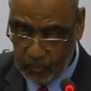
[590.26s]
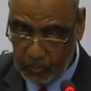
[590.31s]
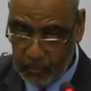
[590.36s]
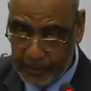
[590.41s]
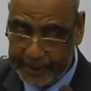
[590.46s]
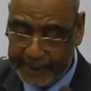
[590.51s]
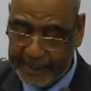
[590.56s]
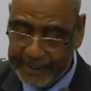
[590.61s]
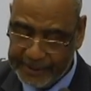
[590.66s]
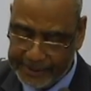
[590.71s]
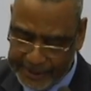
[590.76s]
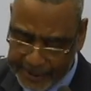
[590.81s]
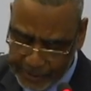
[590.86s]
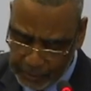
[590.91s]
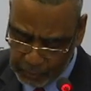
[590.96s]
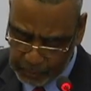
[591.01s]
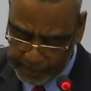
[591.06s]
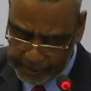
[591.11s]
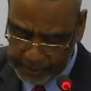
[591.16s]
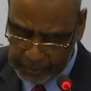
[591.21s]
we
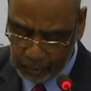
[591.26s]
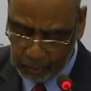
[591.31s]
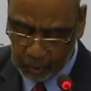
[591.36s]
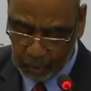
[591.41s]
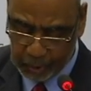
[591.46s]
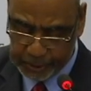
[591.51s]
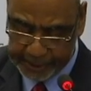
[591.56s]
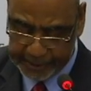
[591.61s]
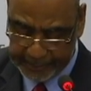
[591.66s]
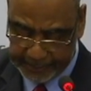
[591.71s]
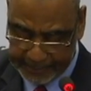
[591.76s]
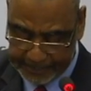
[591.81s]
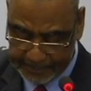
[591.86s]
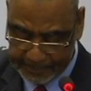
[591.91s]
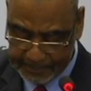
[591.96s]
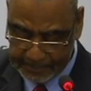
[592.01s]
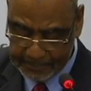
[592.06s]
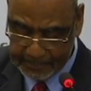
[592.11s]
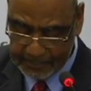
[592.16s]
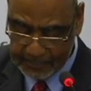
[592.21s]
continued to caution
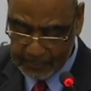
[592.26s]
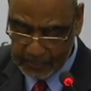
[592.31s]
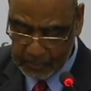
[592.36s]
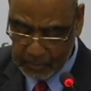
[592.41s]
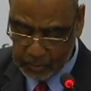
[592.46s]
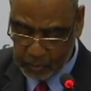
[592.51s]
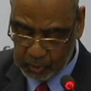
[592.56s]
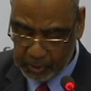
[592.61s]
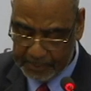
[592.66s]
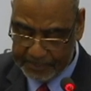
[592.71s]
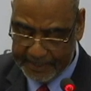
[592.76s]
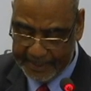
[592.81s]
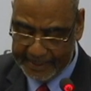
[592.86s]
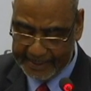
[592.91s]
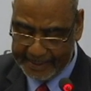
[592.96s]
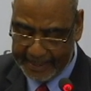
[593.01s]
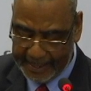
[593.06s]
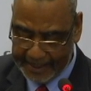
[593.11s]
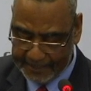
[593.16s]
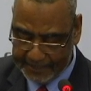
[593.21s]
them to
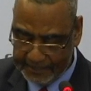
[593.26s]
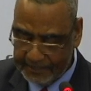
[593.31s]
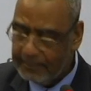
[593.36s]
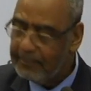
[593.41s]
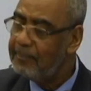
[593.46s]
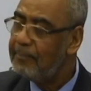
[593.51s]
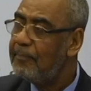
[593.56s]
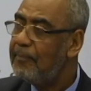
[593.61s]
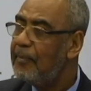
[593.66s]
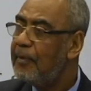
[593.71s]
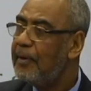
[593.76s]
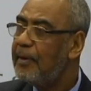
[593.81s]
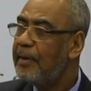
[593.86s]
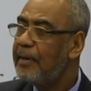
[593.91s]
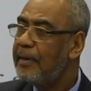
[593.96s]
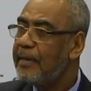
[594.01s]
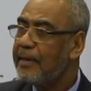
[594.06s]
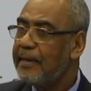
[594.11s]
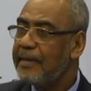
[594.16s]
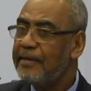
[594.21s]
remain calm,
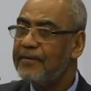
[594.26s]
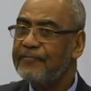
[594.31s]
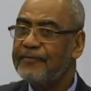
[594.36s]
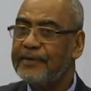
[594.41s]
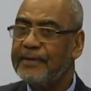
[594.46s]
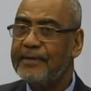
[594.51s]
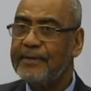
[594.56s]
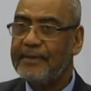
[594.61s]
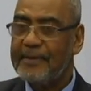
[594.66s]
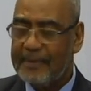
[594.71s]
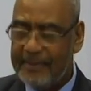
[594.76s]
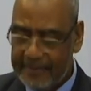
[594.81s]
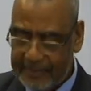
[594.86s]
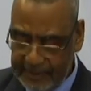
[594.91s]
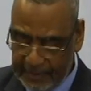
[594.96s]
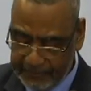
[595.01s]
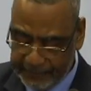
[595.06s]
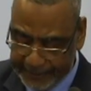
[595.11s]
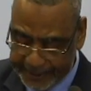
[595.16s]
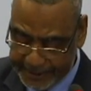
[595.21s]
even in
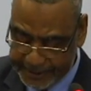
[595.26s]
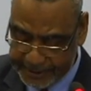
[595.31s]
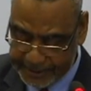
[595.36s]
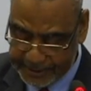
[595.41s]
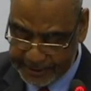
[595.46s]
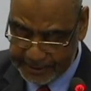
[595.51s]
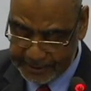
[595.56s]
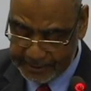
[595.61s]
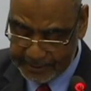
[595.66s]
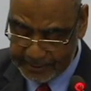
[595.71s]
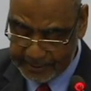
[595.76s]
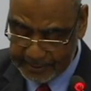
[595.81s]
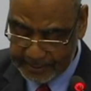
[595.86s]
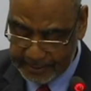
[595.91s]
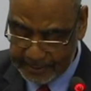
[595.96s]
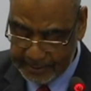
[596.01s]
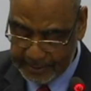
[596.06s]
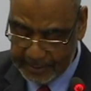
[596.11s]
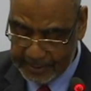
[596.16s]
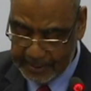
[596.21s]
the face
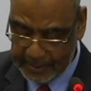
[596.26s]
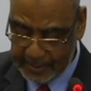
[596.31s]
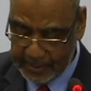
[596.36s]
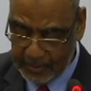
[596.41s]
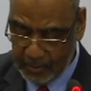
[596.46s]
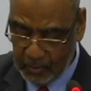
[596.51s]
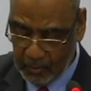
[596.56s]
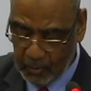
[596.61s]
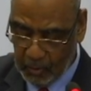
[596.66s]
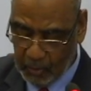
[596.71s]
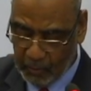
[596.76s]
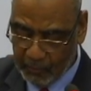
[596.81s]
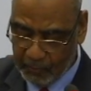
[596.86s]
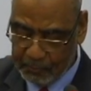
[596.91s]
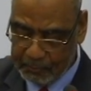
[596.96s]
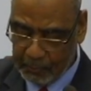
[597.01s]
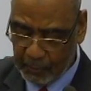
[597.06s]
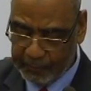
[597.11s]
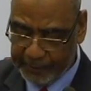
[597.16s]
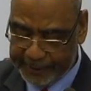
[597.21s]

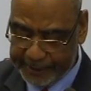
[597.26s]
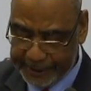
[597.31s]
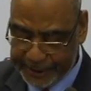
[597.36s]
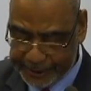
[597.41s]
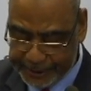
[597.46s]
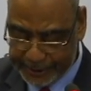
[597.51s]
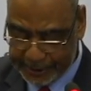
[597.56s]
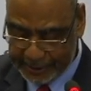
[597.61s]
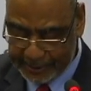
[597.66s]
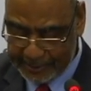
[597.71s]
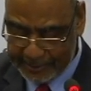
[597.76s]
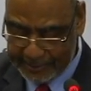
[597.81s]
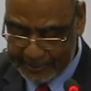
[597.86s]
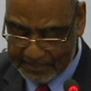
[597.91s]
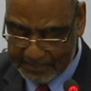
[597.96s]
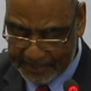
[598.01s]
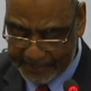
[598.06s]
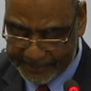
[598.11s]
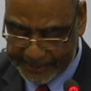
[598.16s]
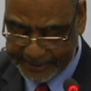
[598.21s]
of
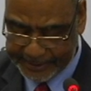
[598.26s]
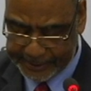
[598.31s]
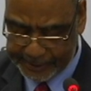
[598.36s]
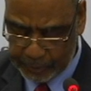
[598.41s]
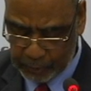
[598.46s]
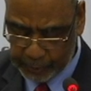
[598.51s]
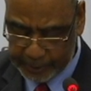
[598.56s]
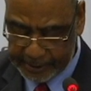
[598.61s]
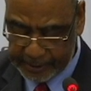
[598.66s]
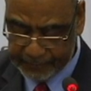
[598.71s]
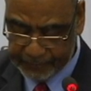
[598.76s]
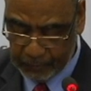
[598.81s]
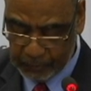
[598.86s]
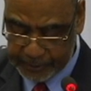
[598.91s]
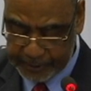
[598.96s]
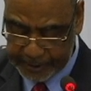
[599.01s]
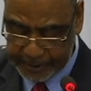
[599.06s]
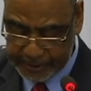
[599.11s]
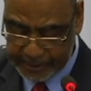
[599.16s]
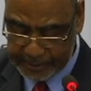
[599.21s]
provocation by the security
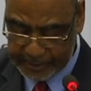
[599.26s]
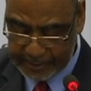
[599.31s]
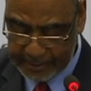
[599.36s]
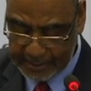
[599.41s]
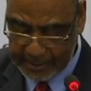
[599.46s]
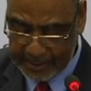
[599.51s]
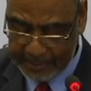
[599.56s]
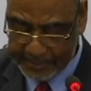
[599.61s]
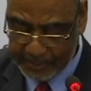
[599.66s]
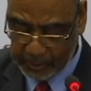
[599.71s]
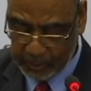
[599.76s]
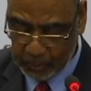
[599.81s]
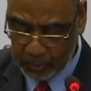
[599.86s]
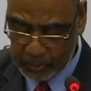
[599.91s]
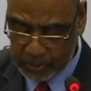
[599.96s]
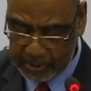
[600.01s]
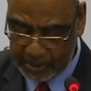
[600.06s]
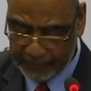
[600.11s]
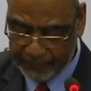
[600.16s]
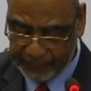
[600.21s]
forces,
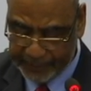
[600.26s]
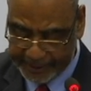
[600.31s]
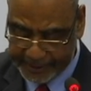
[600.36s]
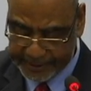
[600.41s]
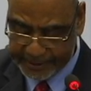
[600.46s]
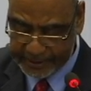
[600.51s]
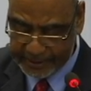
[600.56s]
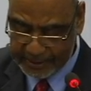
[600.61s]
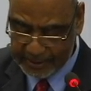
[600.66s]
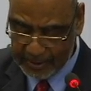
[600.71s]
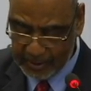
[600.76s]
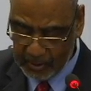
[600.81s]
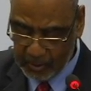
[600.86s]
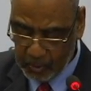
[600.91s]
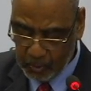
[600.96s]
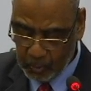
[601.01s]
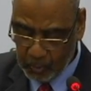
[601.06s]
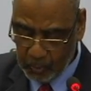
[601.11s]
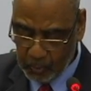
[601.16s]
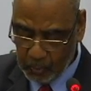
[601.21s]
because the facts
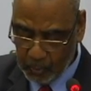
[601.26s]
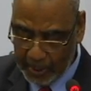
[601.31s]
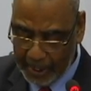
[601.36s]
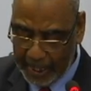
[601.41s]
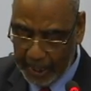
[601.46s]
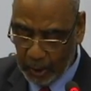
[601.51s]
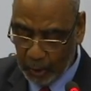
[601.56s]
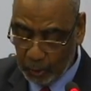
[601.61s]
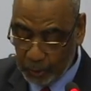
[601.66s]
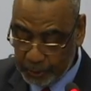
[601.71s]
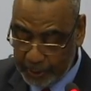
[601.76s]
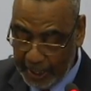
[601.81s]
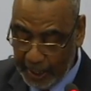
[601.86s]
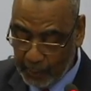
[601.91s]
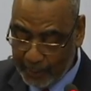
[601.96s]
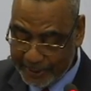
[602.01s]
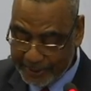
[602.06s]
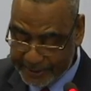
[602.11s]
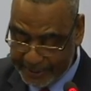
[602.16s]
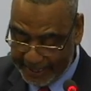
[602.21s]
were on
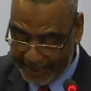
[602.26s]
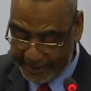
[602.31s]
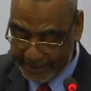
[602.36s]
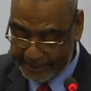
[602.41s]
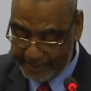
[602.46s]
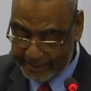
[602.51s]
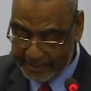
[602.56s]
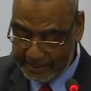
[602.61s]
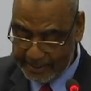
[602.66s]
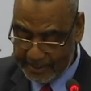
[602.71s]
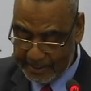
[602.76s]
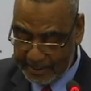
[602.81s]
our side,